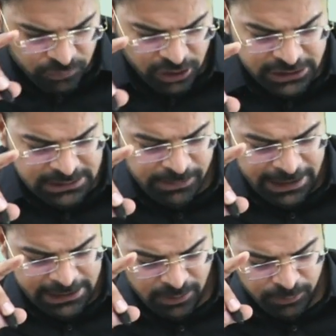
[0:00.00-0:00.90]
is the
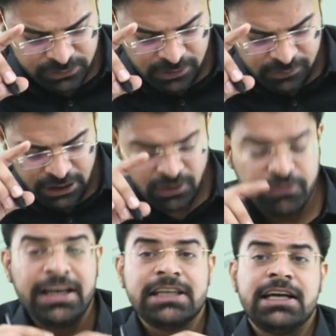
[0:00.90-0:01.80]
maximum possible value of a
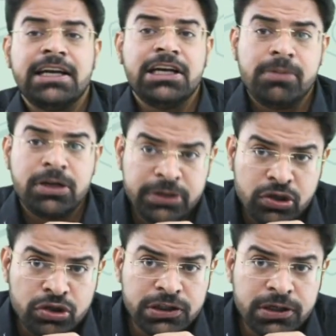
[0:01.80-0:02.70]
sine theta plus b cos theta?